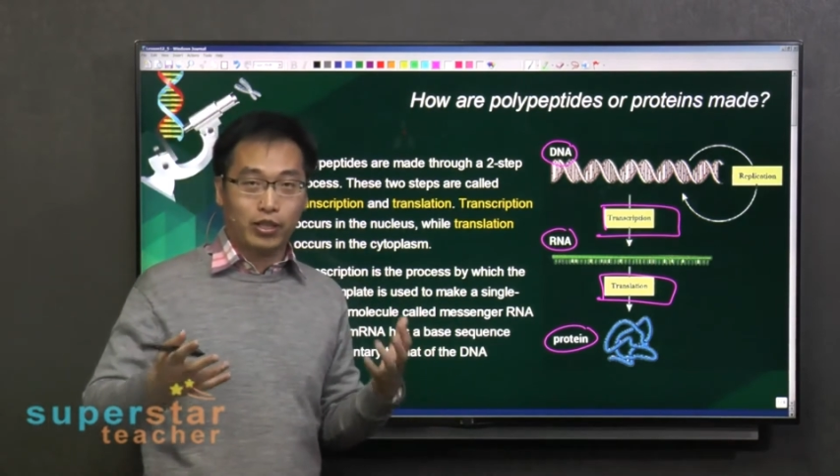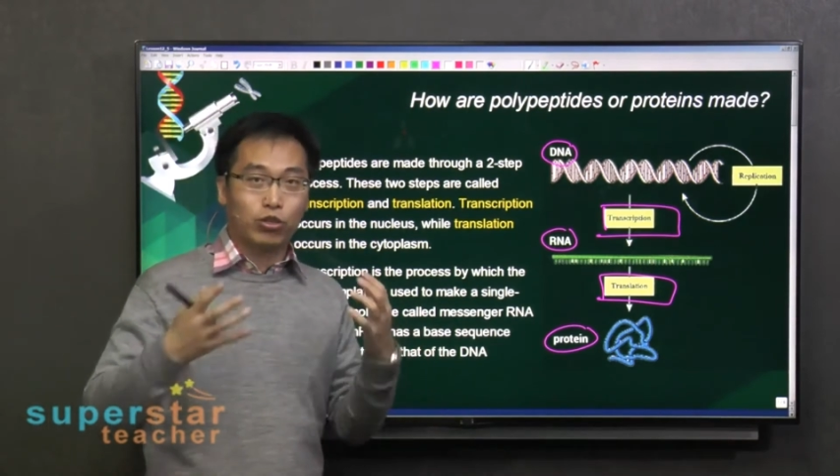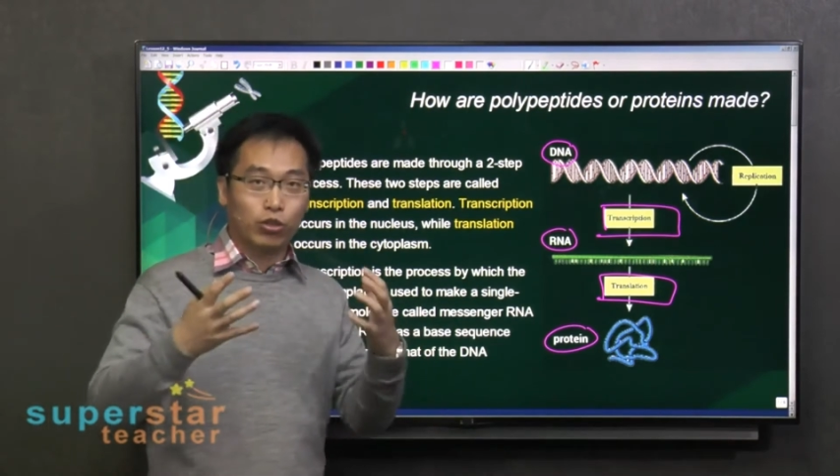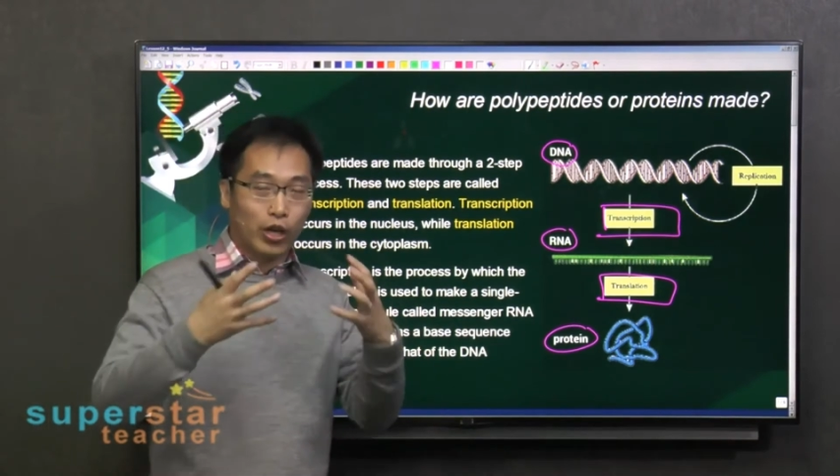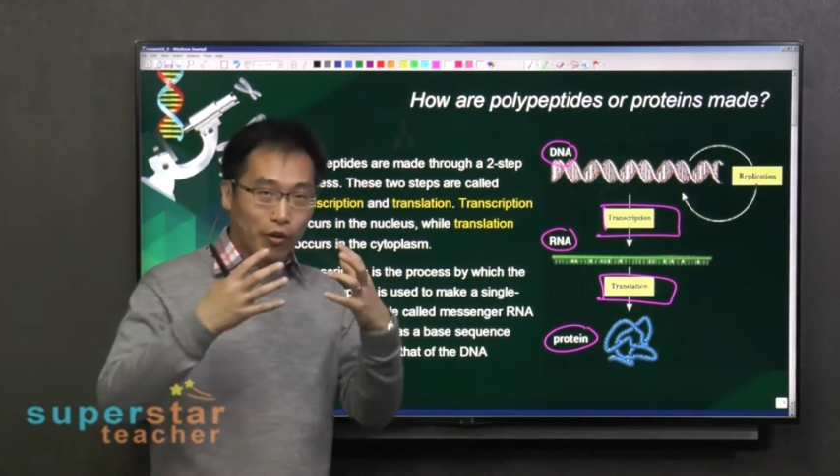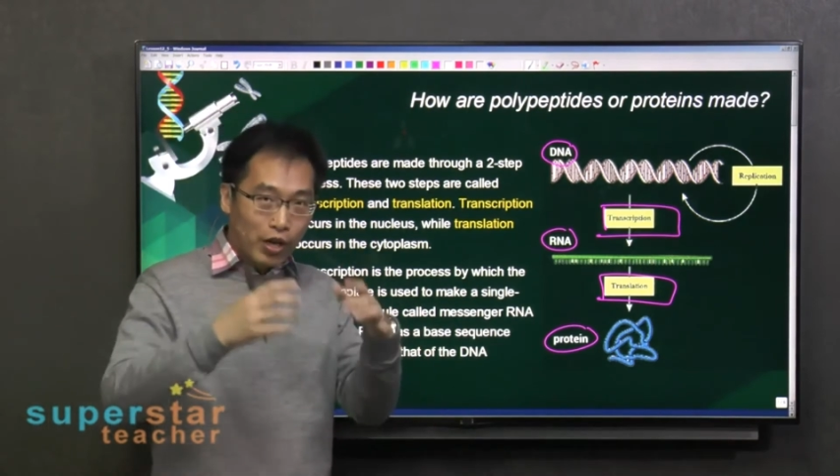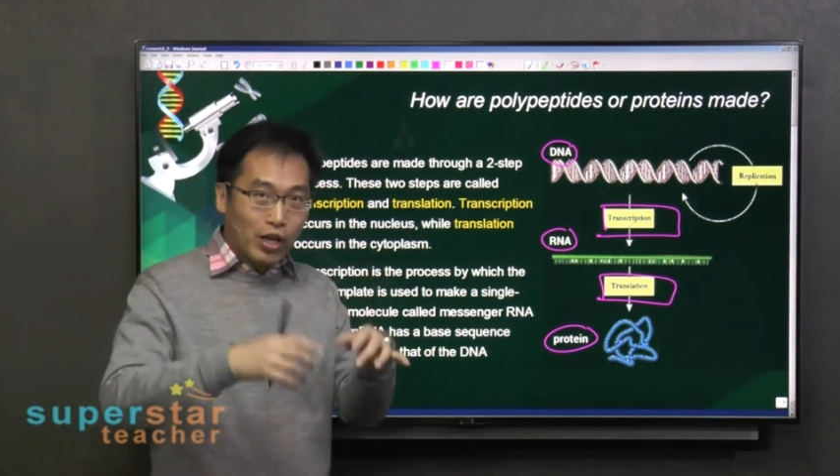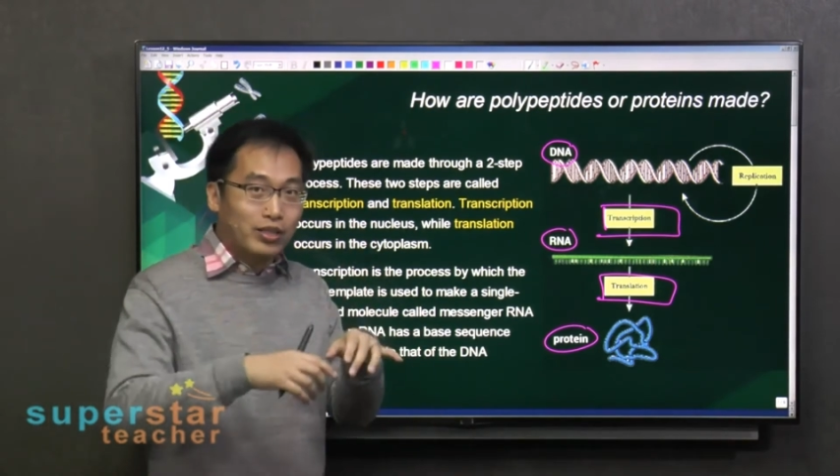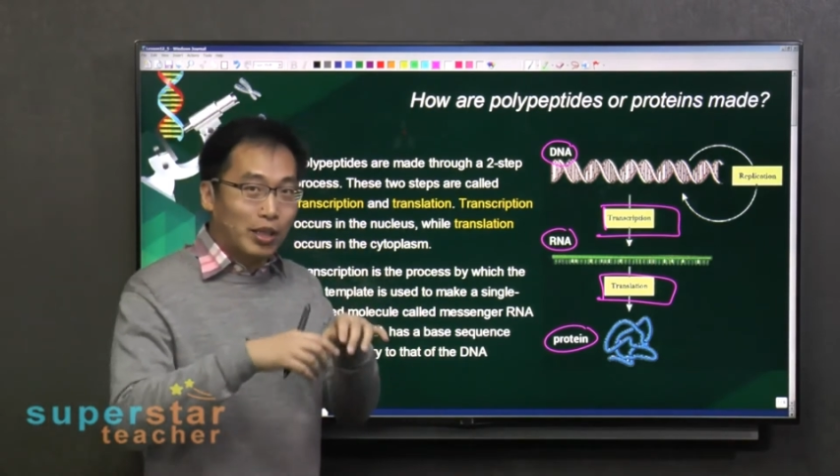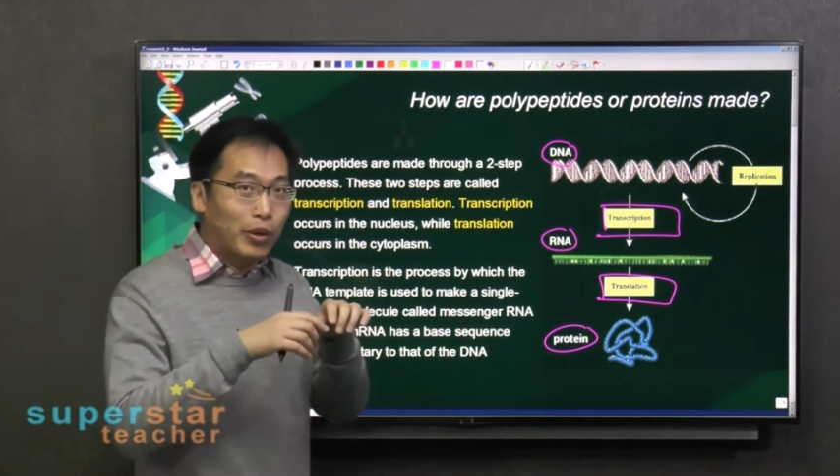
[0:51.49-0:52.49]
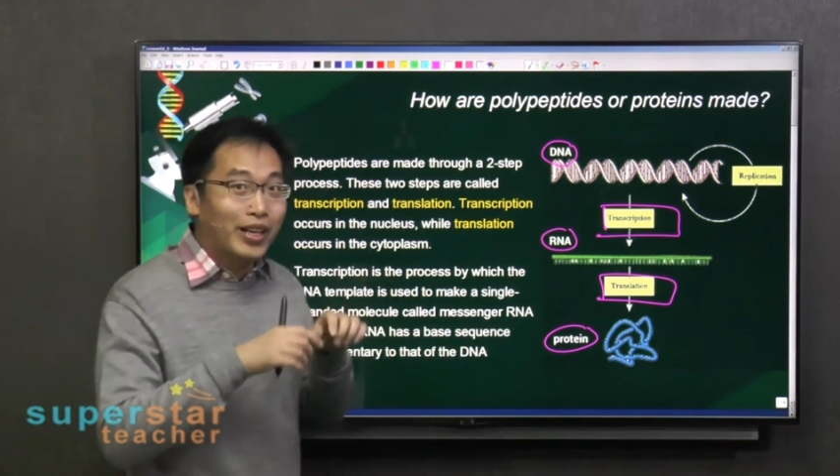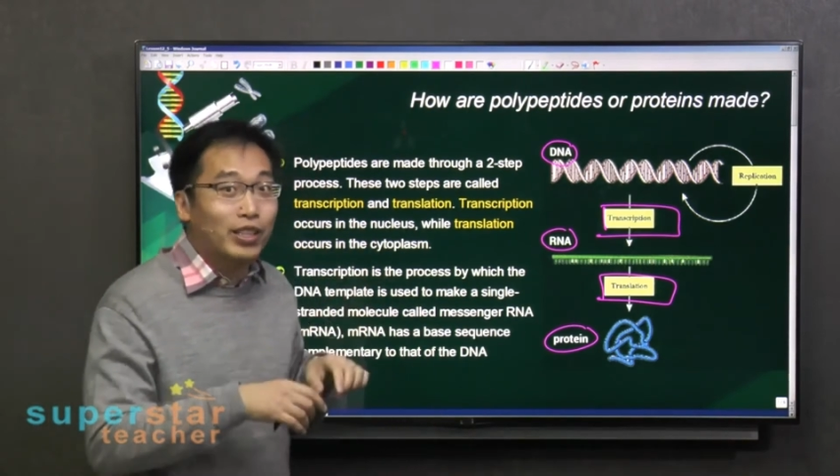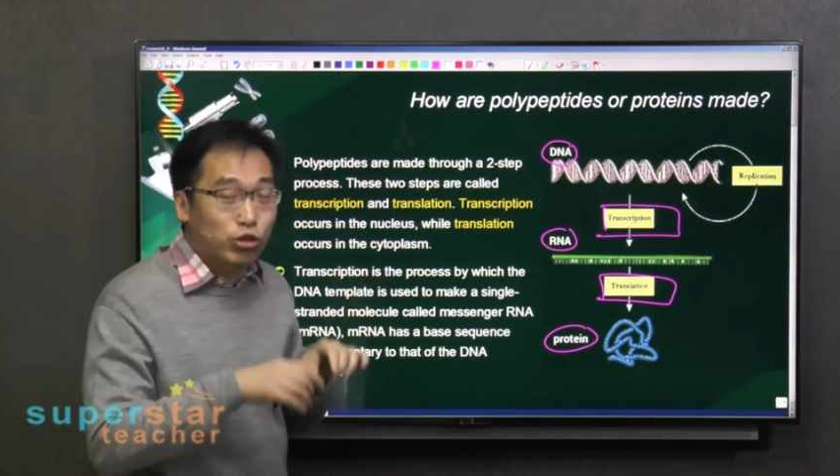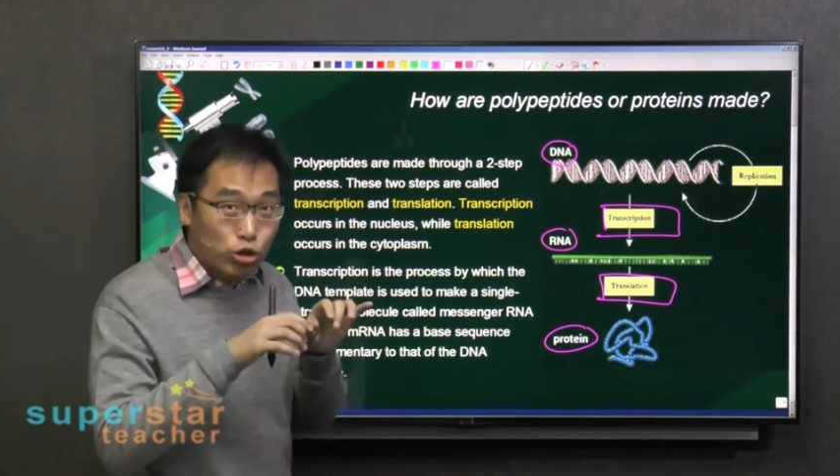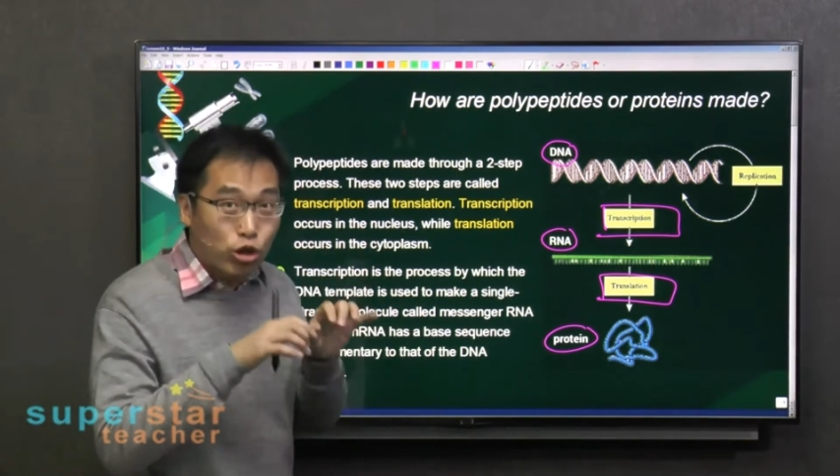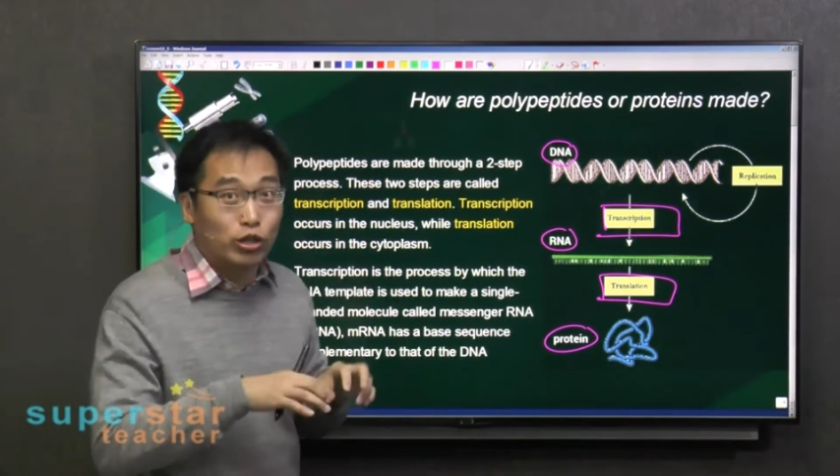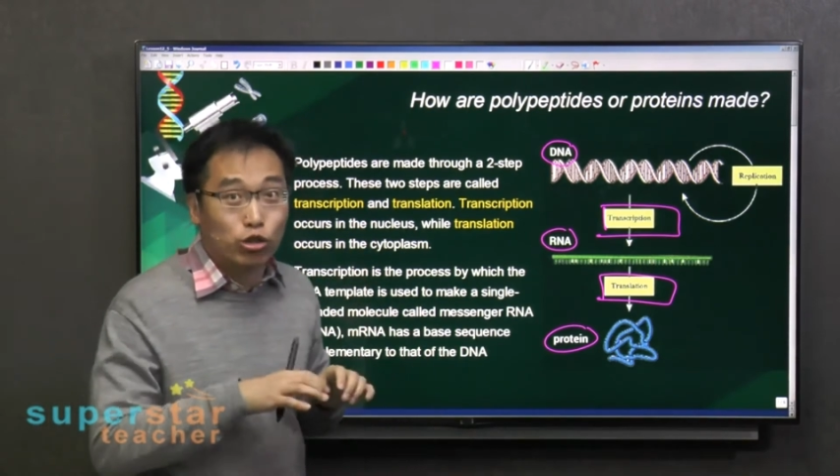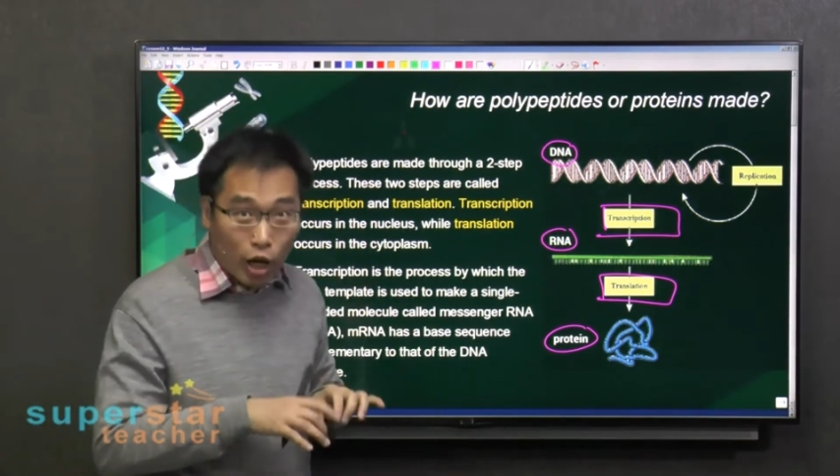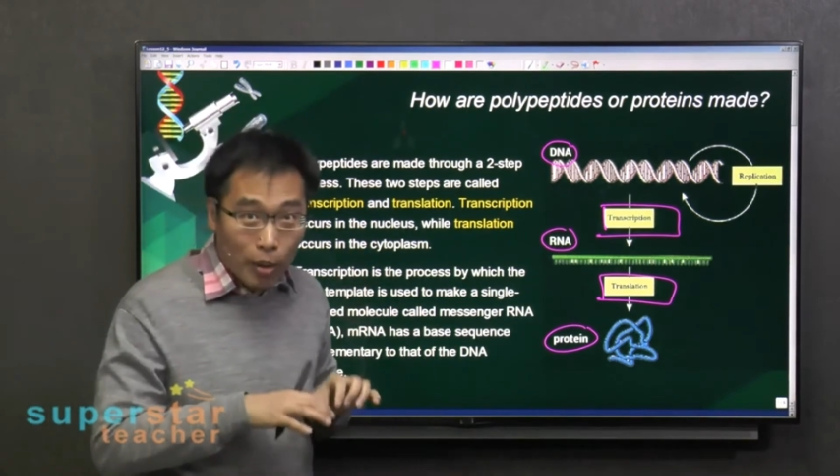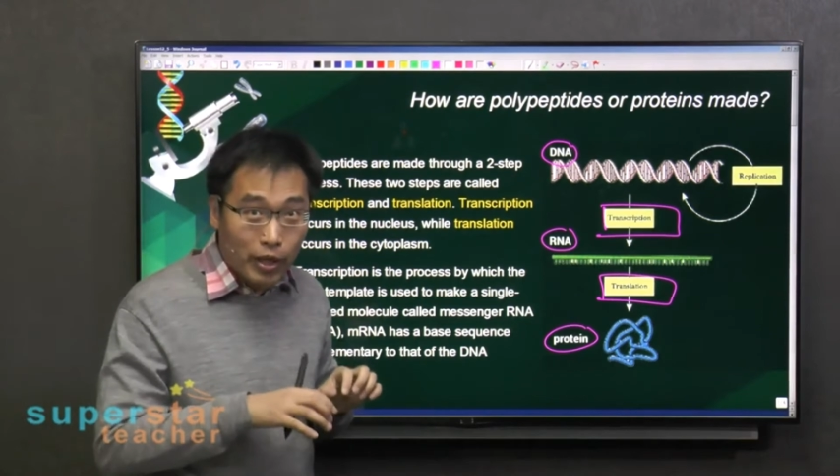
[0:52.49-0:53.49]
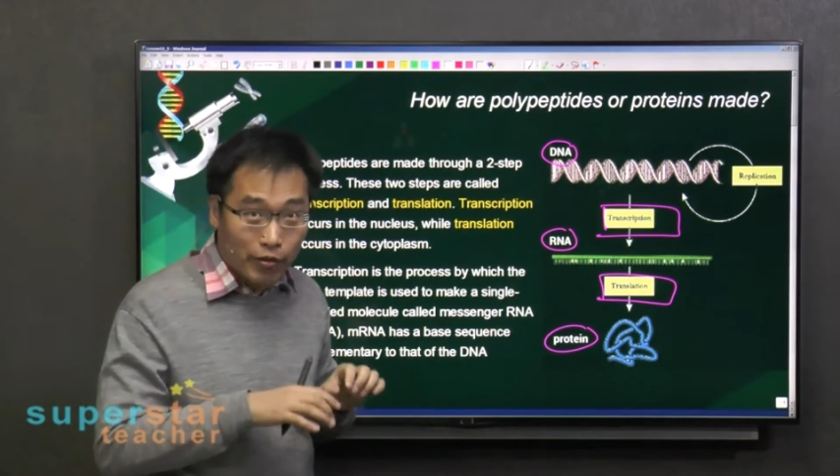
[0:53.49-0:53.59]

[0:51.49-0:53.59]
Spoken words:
So you have someone that's transcribing,